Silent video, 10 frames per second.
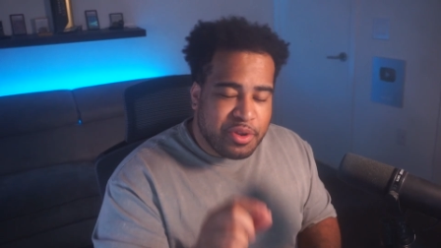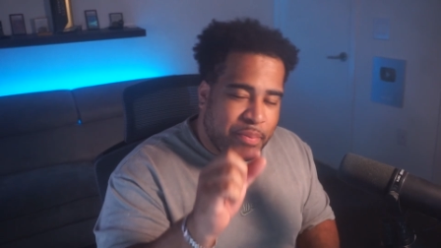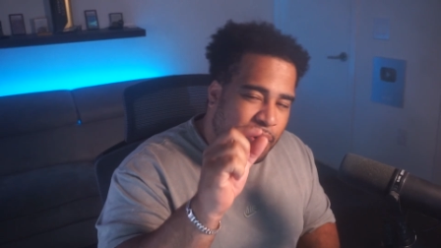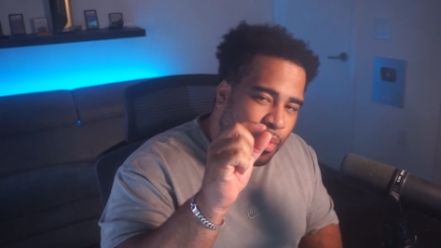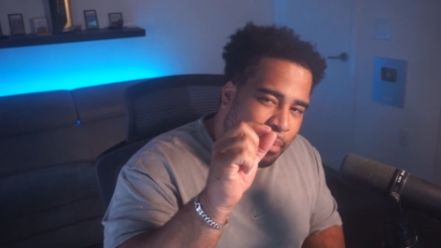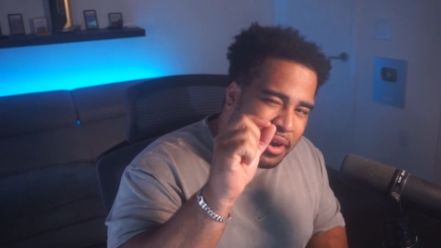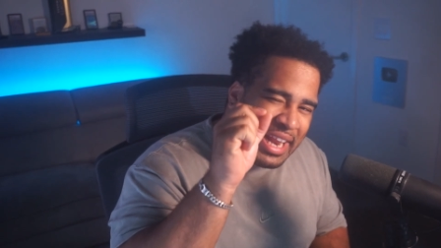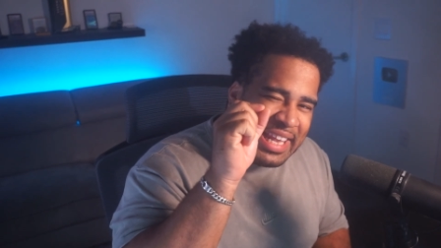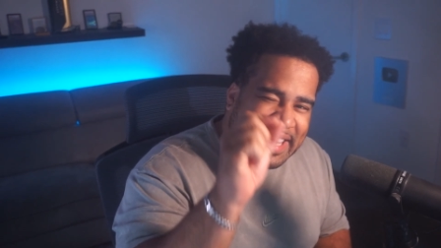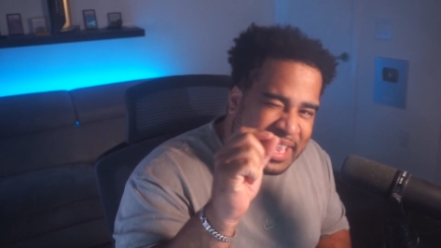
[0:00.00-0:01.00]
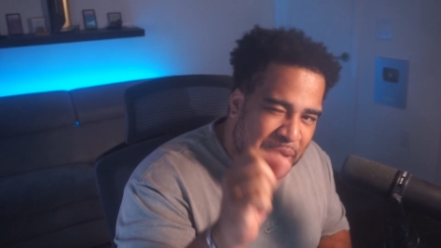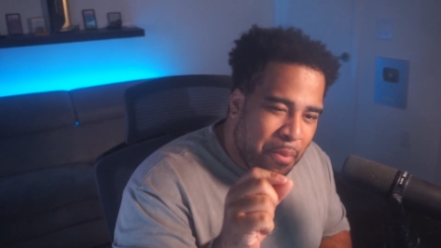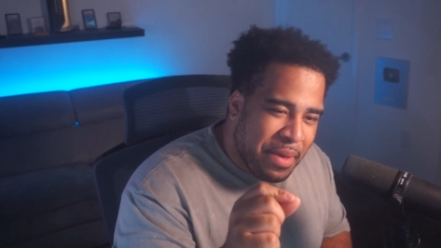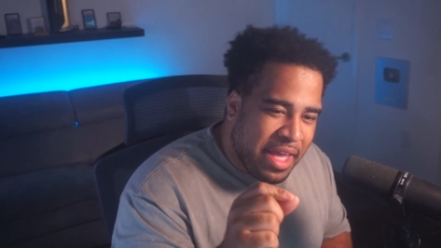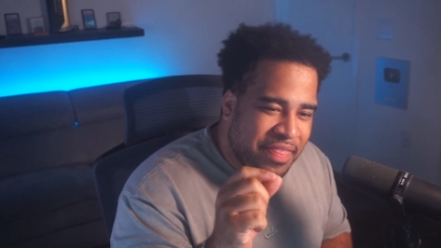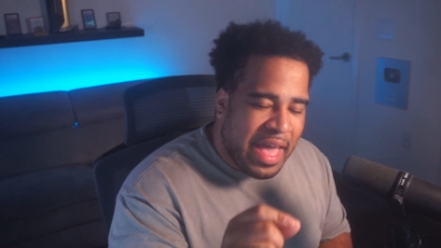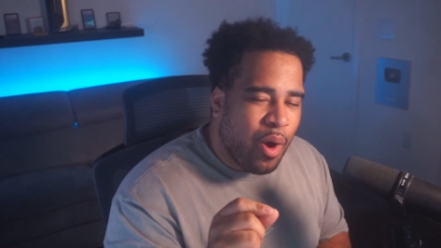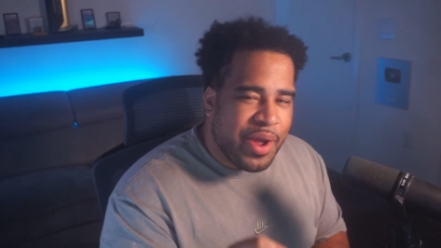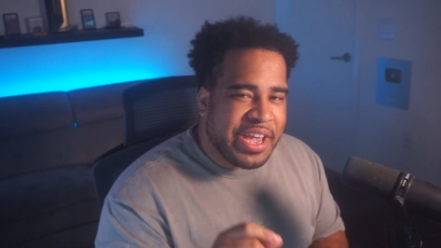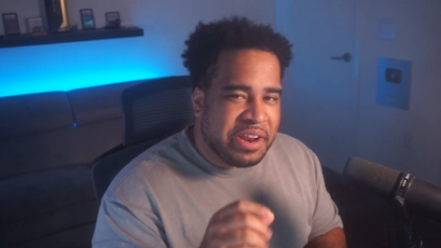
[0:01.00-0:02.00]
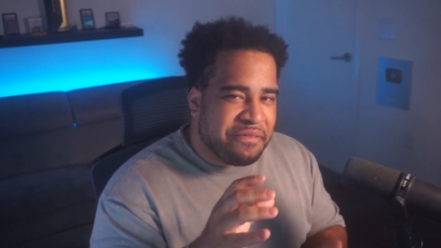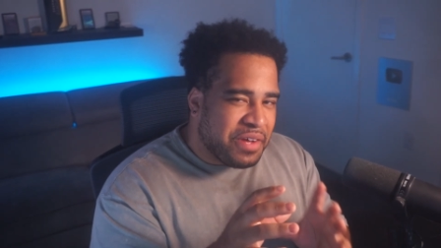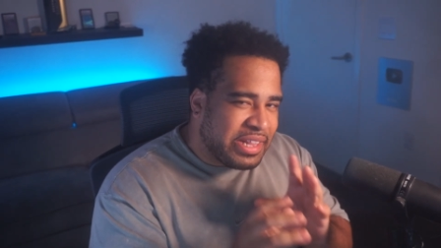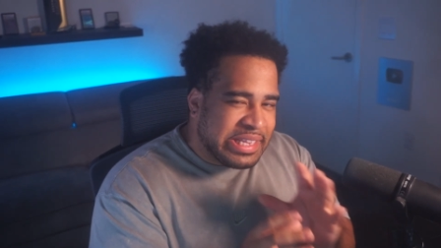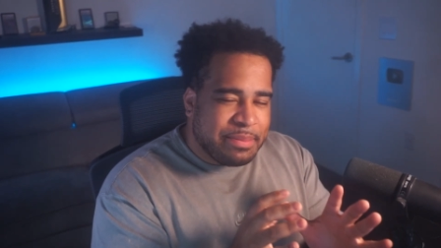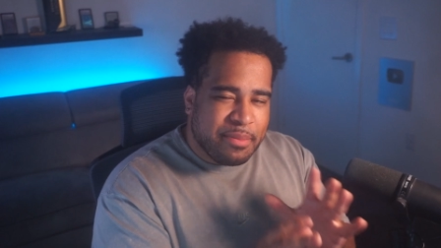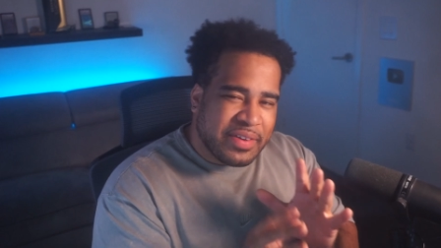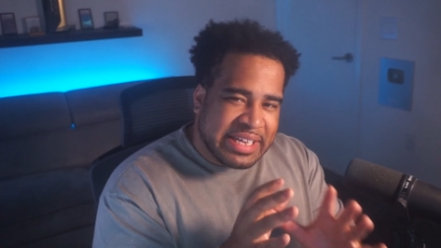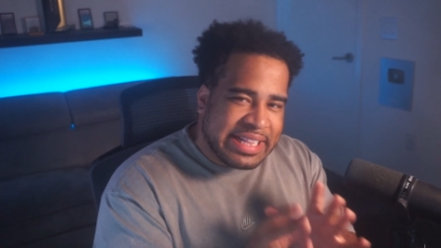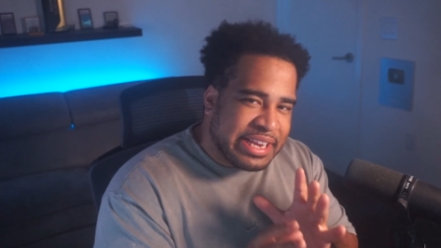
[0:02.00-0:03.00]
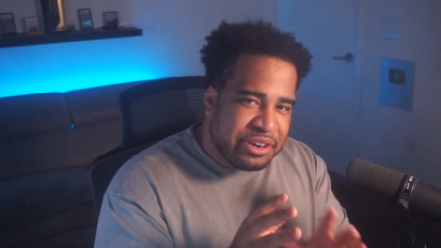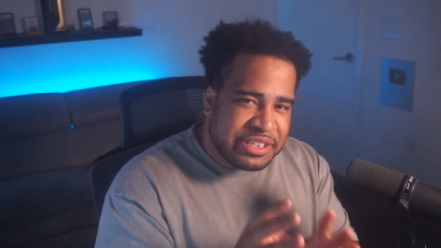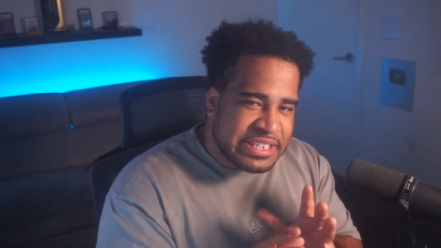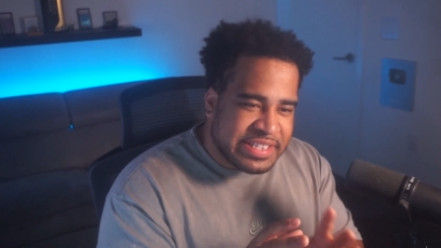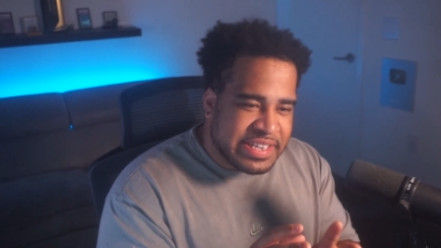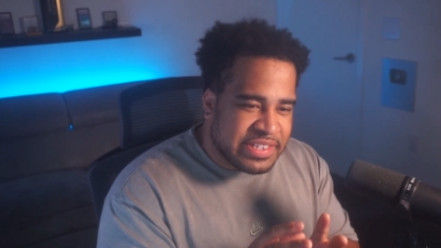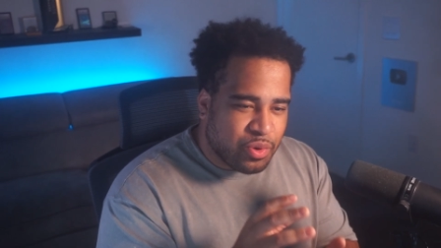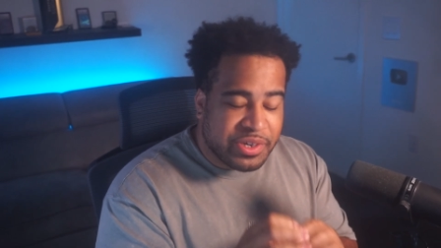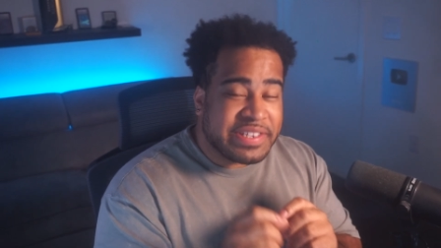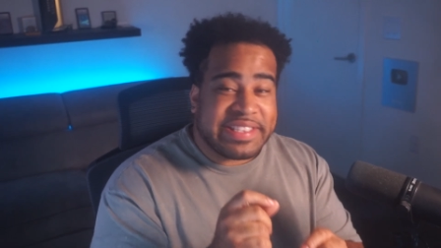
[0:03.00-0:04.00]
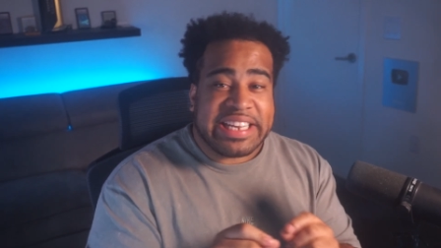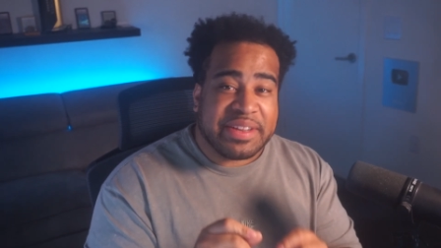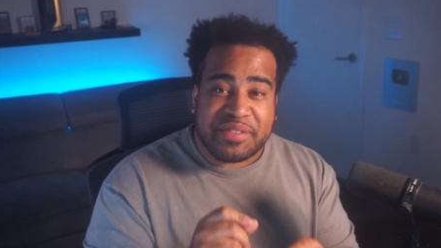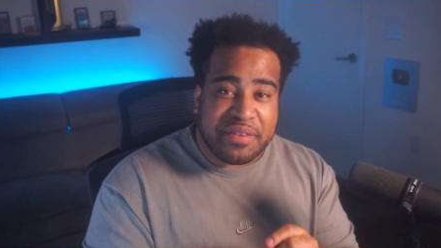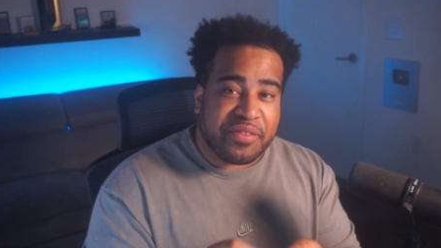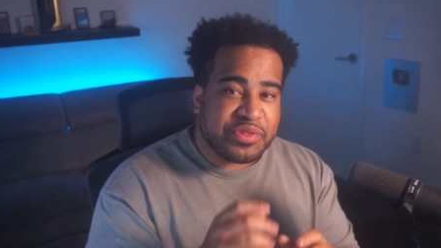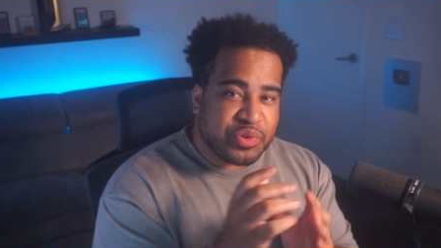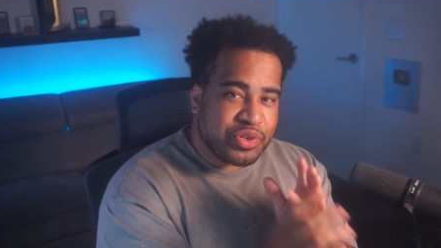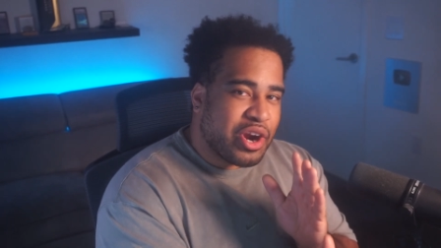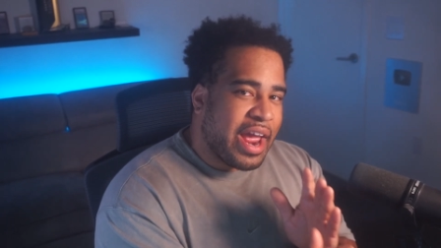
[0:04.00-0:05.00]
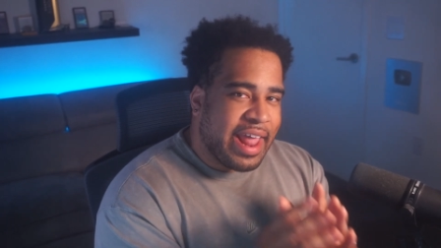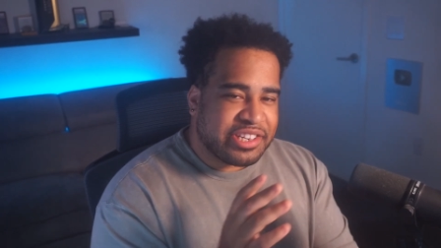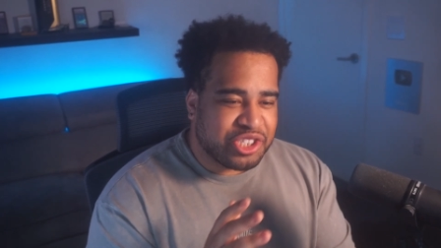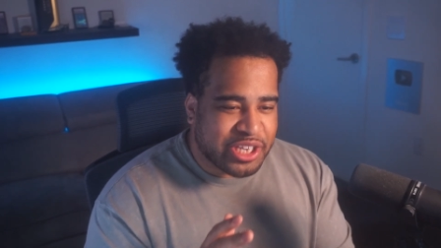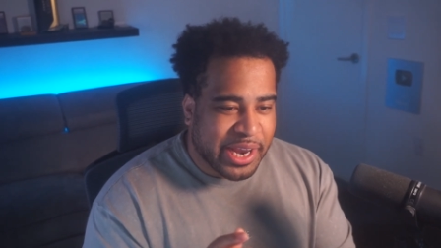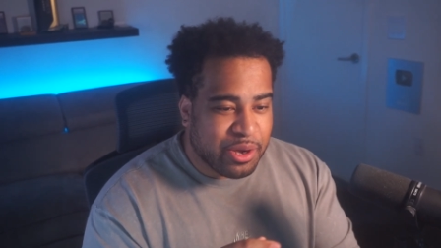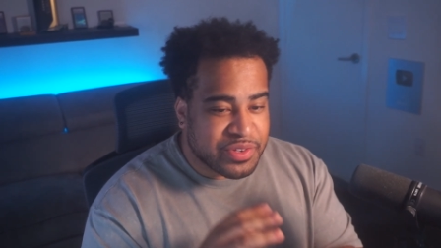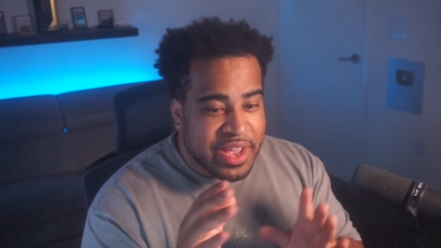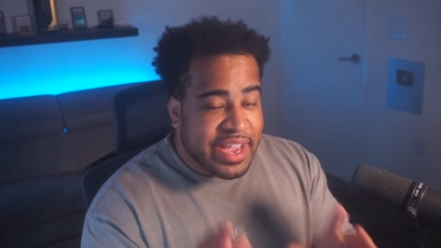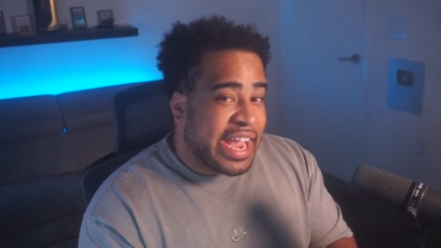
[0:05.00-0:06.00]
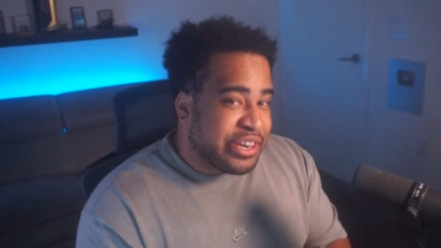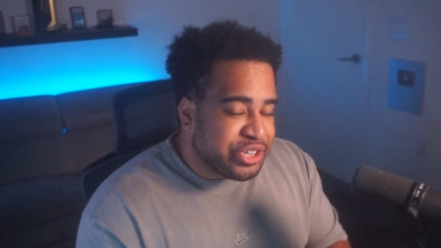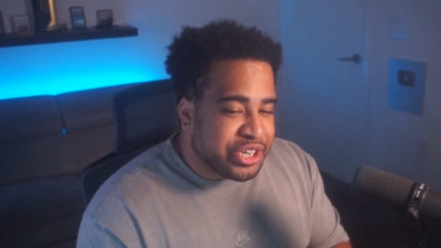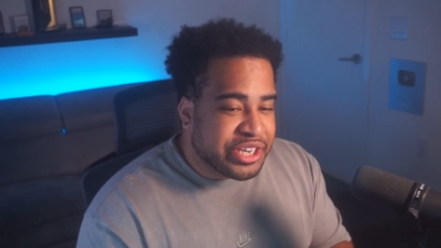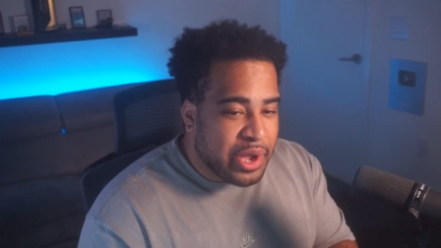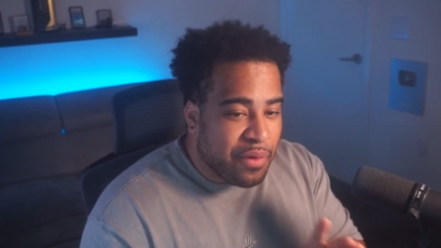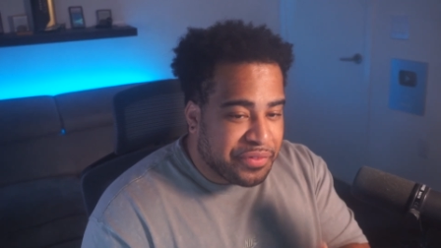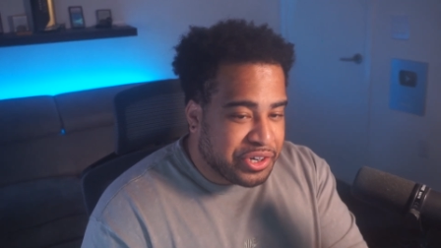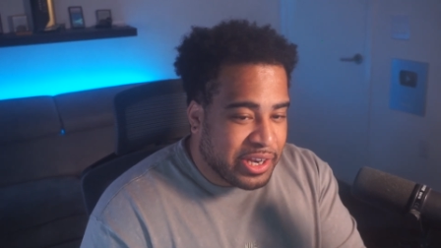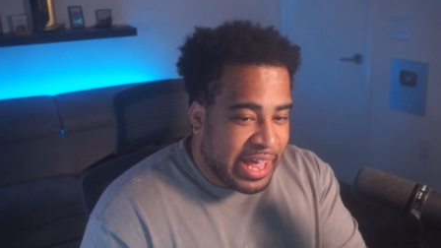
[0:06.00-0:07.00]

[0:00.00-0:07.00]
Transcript: if you put, put it a little bit, that way you get a, a little bit of a clear distance or distinctive difference between your highlights and shadows and you're good to go for your